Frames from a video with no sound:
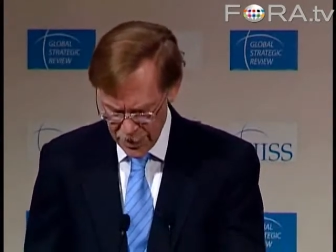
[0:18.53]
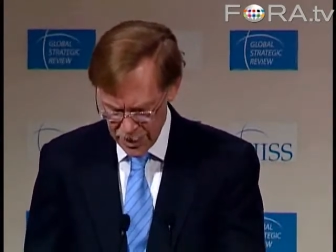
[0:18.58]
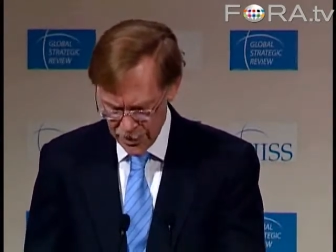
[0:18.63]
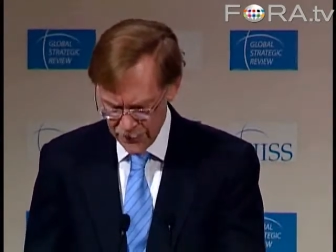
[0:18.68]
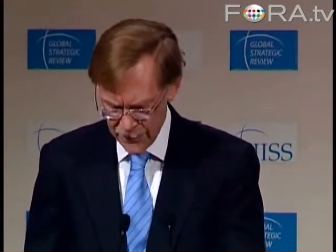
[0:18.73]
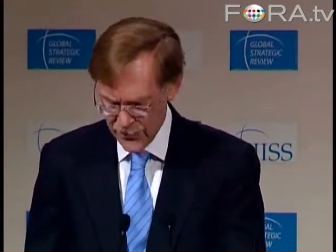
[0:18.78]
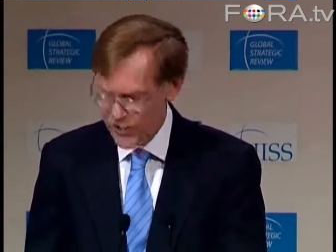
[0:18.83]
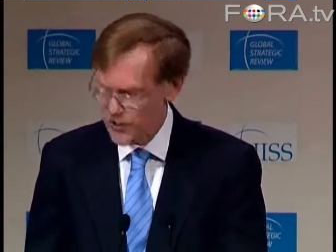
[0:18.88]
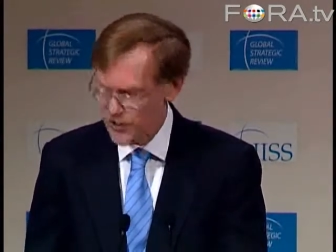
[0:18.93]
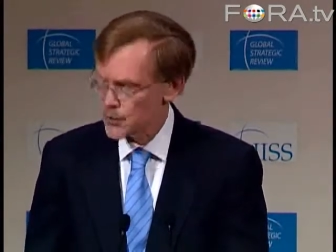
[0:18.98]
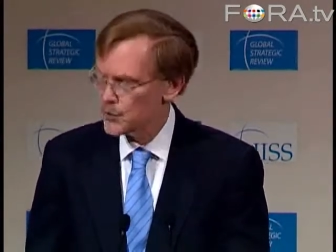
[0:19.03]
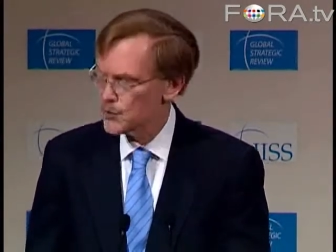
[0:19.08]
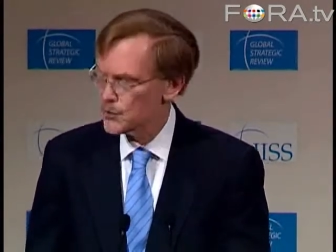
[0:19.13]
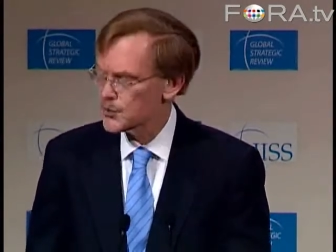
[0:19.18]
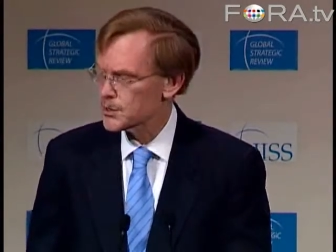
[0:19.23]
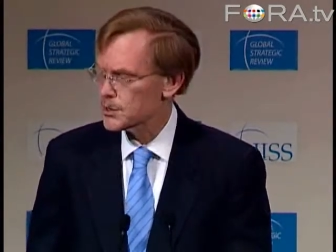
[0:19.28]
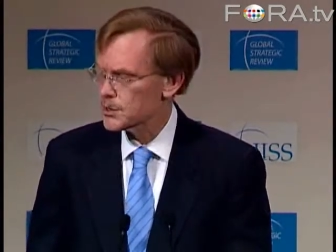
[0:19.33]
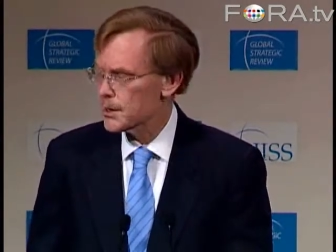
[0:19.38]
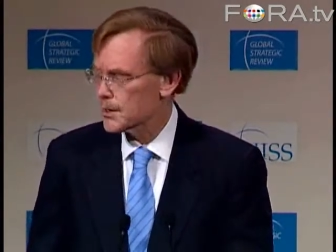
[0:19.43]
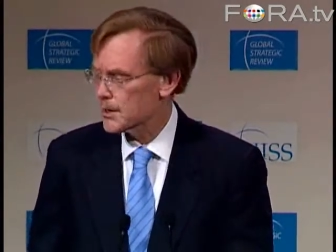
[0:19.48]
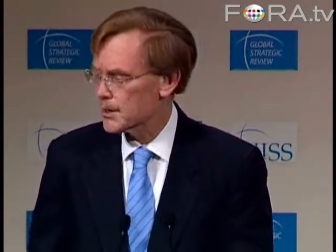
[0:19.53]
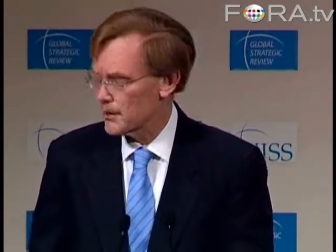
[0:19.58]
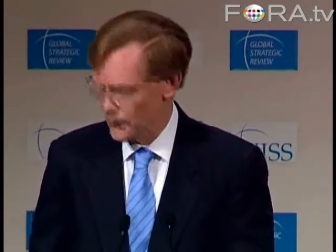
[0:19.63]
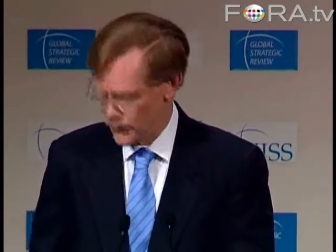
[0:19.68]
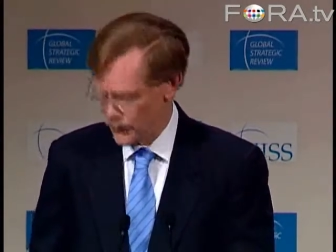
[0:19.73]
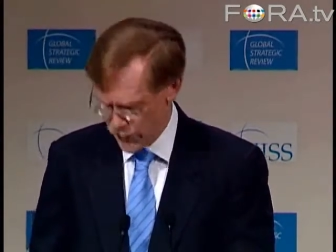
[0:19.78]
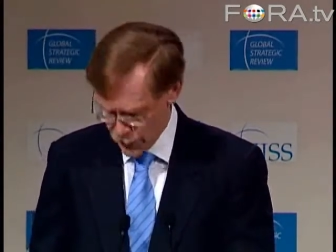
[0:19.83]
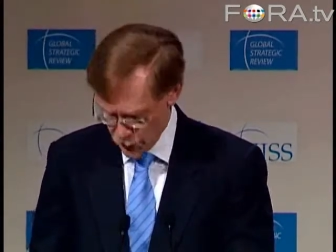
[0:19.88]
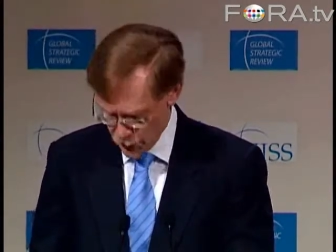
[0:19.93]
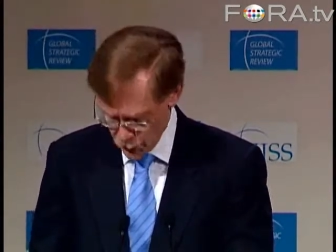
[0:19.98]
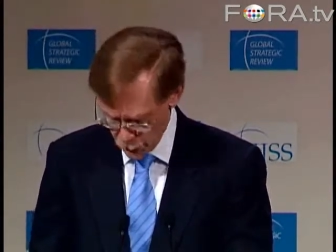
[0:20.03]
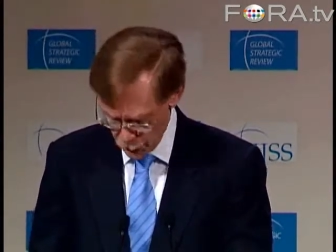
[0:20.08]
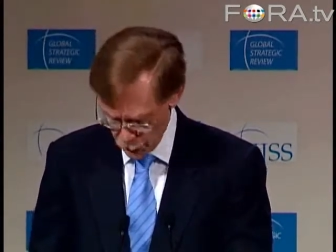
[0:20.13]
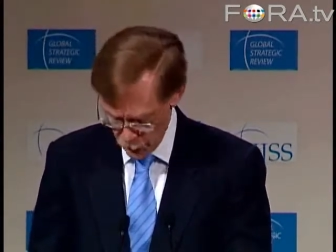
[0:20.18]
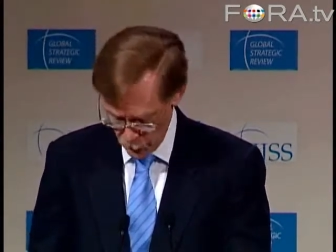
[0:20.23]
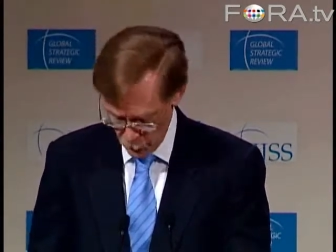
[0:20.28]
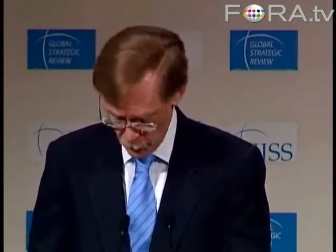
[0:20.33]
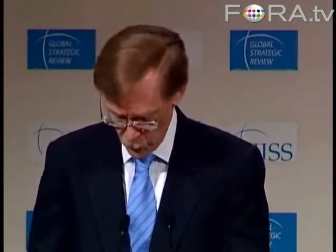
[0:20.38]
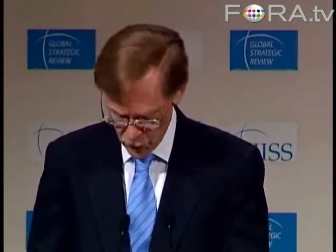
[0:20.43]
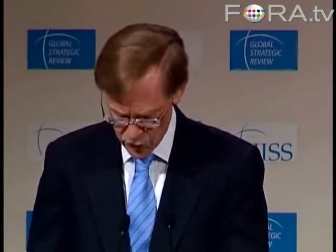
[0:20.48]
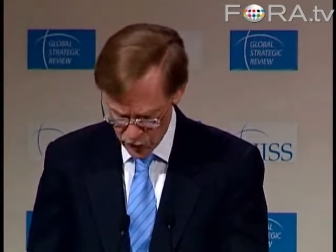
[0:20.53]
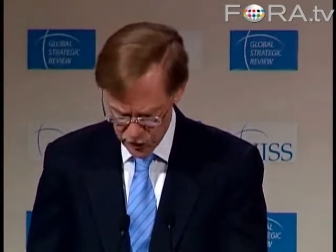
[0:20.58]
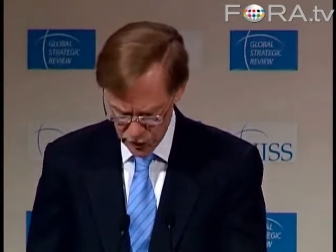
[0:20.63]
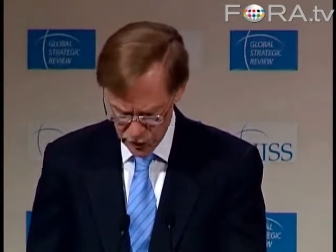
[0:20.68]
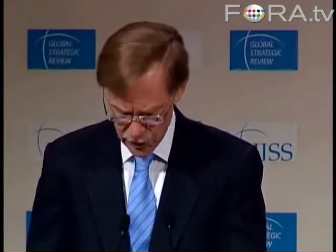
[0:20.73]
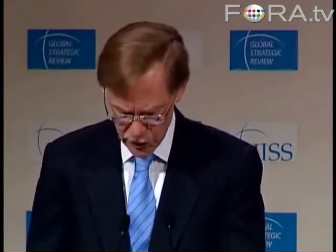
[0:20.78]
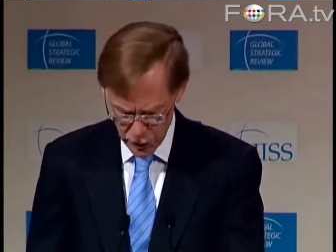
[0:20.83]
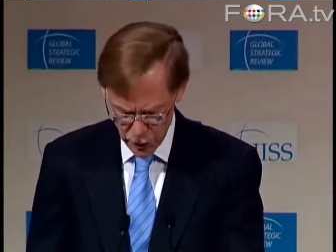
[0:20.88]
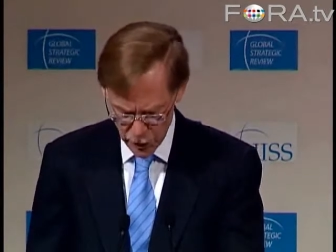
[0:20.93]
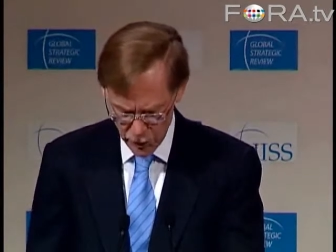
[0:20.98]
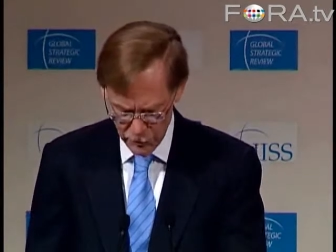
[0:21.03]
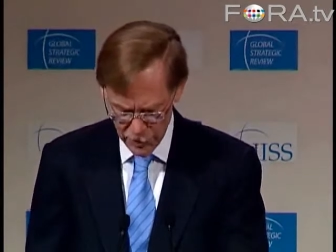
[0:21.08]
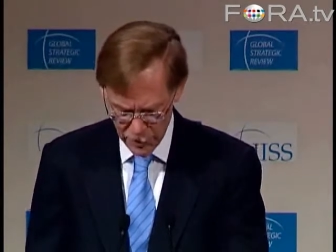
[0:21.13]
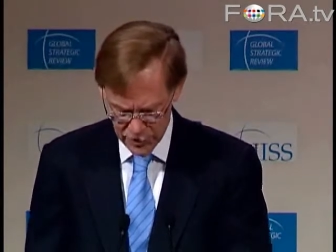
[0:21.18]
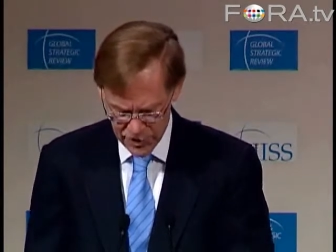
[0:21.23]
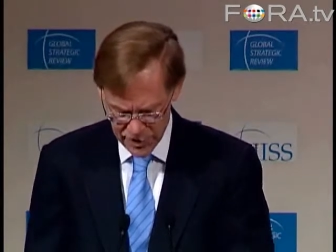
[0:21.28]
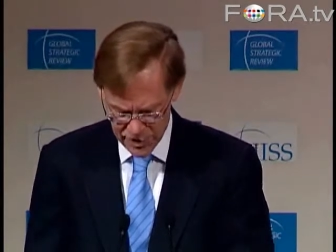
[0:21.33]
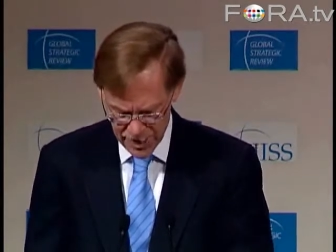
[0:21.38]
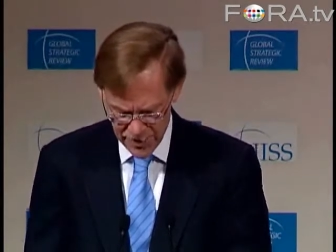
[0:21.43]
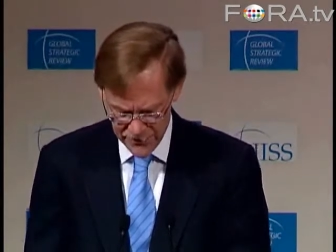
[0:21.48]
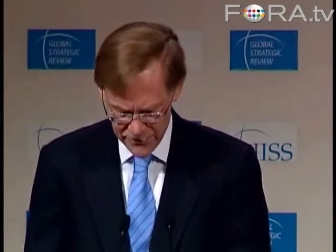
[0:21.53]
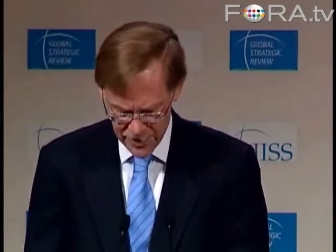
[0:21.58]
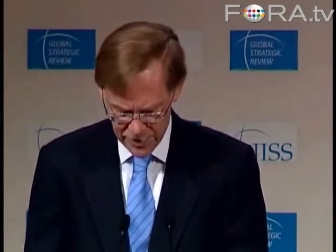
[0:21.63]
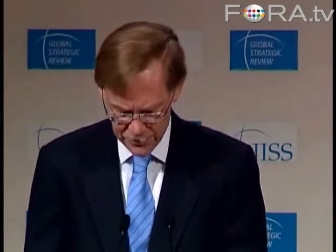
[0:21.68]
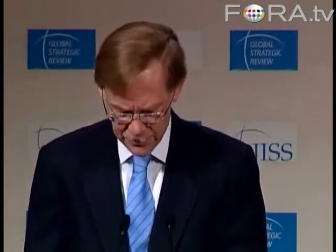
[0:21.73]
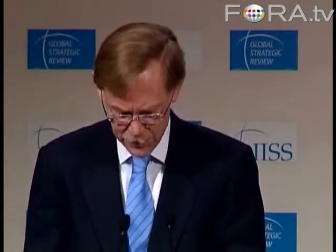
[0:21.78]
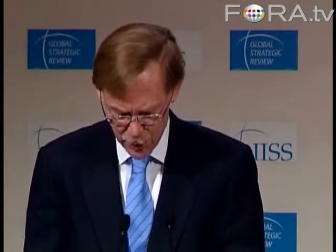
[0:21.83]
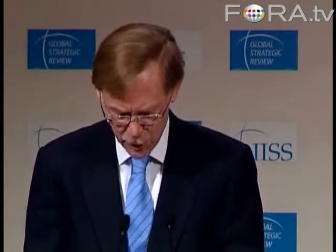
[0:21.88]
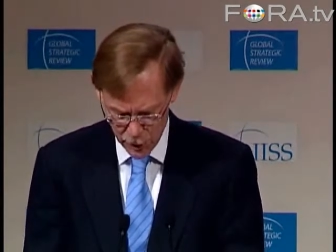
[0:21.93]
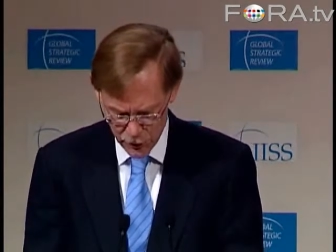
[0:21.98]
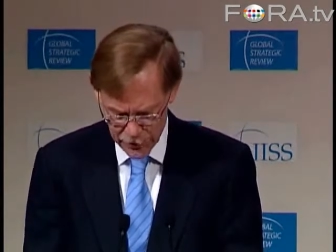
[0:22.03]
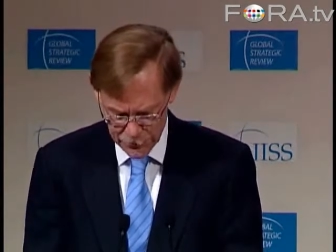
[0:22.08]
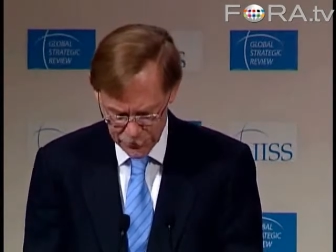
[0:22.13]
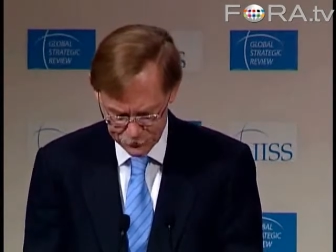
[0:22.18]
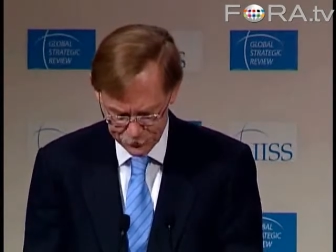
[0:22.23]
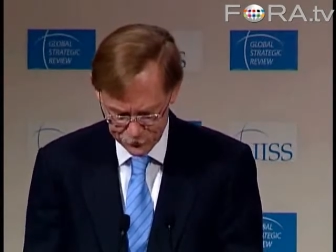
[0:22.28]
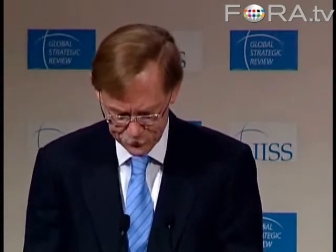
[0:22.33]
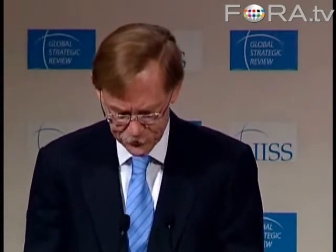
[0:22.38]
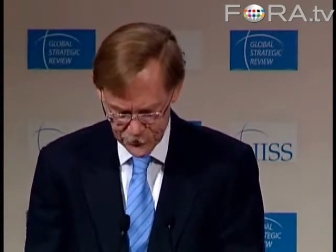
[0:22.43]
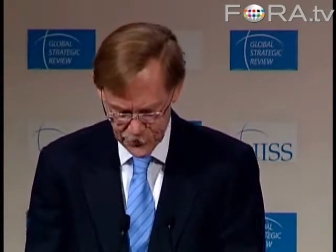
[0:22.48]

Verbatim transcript: and investors can feel more secure about saving and building.